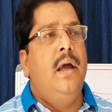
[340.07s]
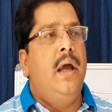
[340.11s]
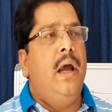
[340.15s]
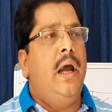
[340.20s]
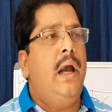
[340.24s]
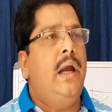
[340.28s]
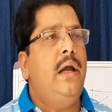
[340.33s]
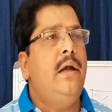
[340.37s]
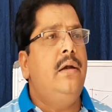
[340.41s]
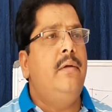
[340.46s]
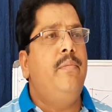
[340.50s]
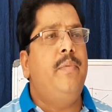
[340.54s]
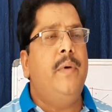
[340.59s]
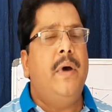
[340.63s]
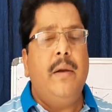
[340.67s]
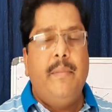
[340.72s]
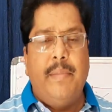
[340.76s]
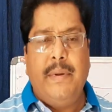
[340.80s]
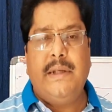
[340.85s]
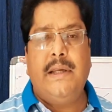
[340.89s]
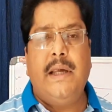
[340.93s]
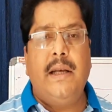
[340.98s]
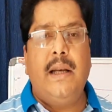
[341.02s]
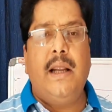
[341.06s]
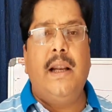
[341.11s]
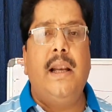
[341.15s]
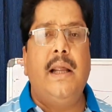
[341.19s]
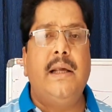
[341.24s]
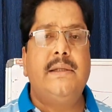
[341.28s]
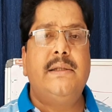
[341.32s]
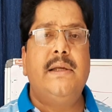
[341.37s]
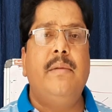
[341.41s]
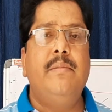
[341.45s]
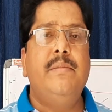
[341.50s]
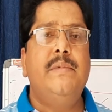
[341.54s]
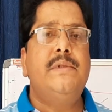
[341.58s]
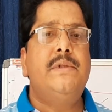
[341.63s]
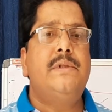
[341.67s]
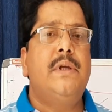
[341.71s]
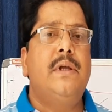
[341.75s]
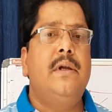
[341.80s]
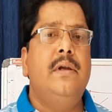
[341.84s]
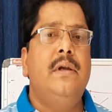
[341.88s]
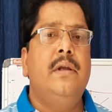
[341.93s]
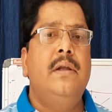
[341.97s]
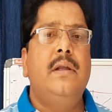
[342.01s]
and per vaginal
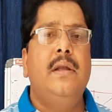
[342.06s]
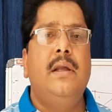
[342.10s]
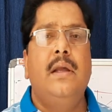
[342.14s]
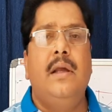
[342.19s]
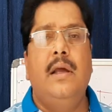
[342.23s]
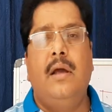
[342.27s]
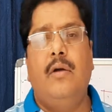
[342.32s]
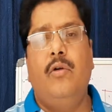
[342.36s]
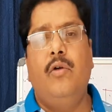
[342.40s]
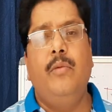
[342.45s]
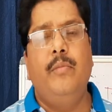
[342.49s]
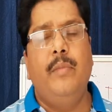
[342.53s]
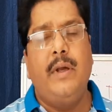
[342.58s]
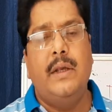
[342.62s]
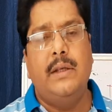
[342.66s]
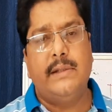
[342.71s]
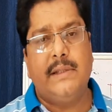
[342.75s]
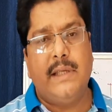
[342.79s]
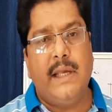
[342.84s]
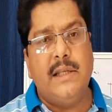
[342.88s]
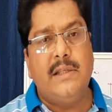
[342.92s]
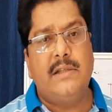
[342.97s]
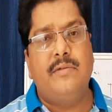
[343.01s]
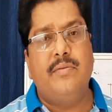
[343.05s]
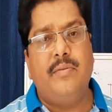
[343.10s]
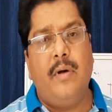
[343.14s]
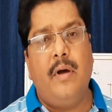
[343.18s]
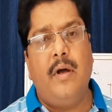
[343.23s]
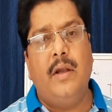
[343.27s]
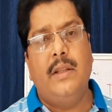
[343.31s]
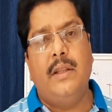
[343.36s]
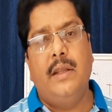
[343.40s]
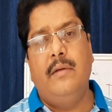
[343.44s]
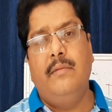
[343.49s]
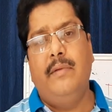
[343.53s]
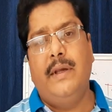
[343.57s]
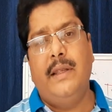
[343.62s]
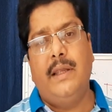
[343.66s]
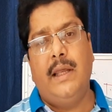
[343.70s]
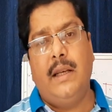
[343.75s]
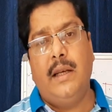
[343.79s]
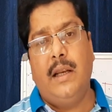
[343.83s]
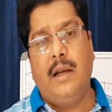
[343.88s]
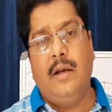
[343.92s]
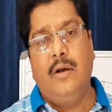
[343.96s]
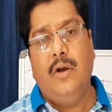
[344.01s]
examination we may search for the
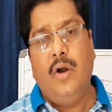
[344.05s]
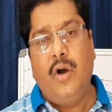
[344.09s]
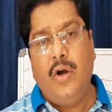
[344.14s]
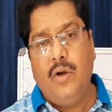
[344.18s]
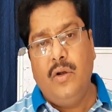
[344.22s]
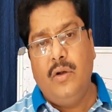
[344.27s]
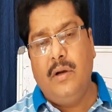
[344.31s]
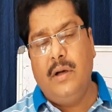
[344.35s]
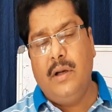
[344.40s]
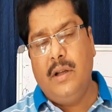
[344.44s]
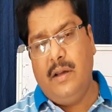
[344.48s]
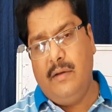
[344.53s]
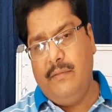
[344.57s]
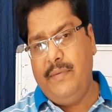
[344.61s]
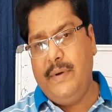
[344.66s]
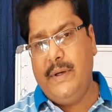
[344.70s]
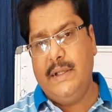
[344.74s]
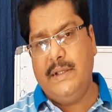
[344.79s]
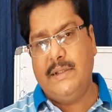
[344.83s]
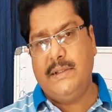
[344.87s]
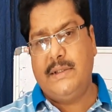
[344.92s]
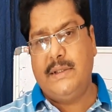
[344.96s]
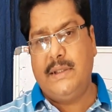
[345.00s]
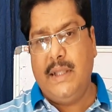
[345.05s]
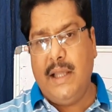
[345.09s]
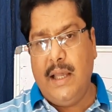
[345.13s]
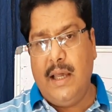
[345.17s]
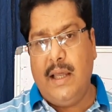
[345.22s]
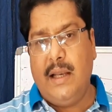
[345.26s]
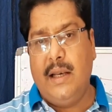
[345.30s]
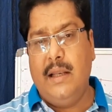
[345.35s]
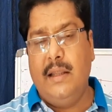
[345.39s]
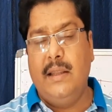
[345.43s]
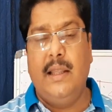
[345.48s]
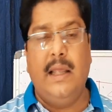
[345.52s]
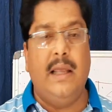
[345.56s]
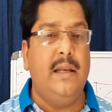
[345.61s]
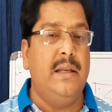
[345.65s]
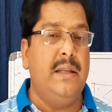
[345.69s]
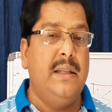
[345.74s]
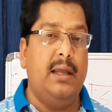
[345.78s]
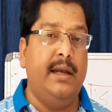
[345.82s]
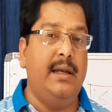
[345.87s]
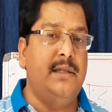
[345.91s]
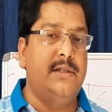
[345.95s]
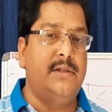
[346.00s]
vaginal nodule. If it is there,
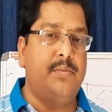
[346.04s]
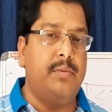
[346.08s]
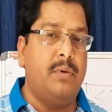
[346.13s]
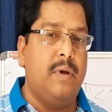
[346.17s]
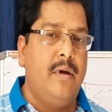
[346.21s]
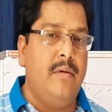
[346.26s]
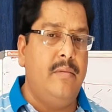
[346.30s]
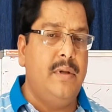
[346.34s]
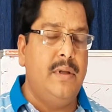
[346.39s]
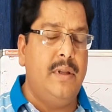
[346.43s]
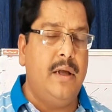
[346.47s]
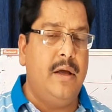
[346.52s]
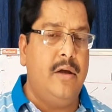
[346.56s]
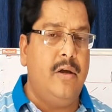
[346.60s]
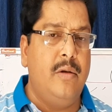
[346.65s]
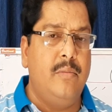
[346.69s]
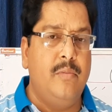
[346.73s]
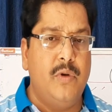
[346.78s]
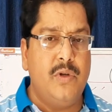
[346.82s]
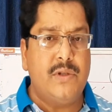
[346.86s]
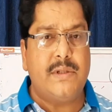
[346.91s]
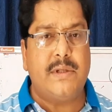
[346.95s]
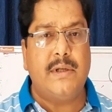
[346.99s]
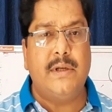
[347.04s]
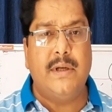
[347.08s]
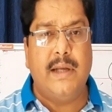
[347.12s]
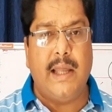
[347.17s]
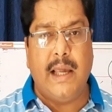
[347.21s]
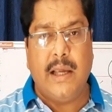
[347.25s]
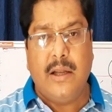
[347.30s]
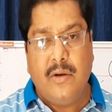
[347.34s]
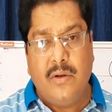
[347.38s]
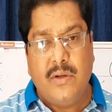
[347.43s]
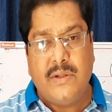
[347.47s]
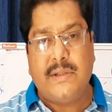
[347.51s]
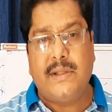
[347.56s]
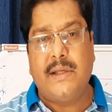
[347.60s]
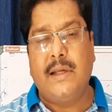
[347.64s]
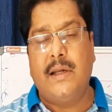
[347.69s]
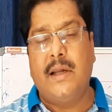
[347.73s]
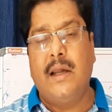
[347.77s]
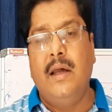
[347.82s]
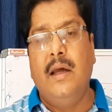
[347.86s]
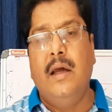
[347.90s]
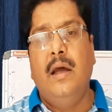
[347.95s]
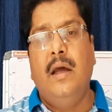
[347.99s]
then that is probably the almost
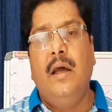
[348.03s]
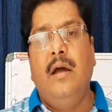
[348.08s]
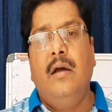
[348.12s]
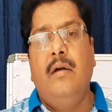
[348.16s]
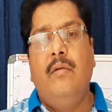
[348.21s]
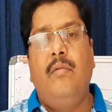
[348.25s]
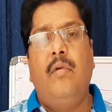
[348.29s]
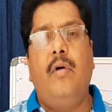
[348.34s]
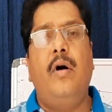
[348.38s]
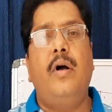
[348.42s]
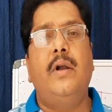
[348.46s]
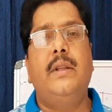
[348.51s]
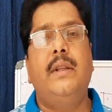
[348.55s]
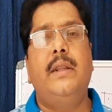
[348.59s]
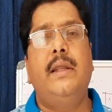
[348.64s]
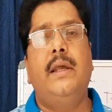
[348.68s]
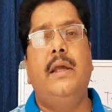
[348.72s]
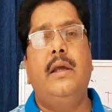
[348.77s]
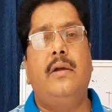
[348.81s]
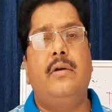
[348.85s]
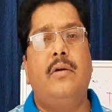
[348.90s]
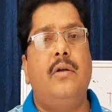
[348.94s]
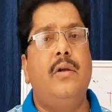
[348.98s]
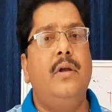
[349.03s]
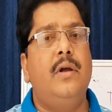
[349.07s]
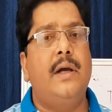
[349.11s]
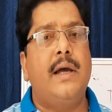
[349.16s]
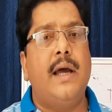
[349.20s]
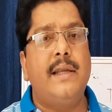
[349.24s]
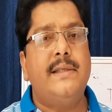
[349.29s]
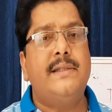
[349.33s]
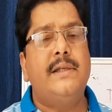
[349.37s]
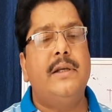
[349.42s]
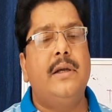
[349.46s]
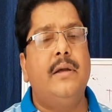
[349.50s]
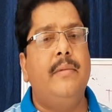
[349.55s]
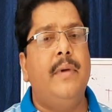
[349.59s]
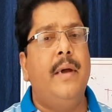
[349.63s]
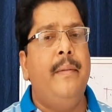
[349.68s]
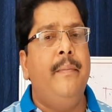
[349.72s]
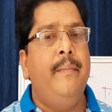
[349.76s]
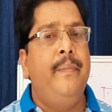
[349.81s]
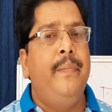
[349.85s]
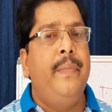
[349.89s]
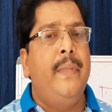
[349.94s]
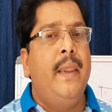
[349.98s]
diagnostic for the
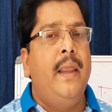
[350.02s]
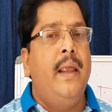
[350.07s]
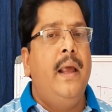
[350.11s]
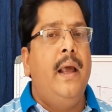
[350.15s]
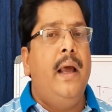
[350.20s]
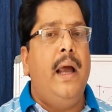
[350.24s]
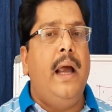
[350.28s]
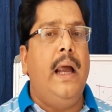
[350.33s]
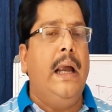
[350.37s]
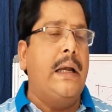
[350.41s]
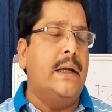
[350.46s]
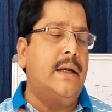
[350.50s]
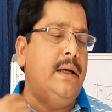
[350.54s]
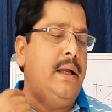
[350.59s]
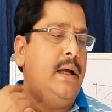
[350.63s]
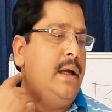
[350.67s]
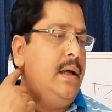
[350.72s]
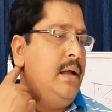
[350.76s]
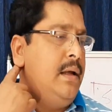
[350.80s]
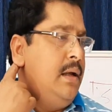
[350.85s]
choriocarcinoma. And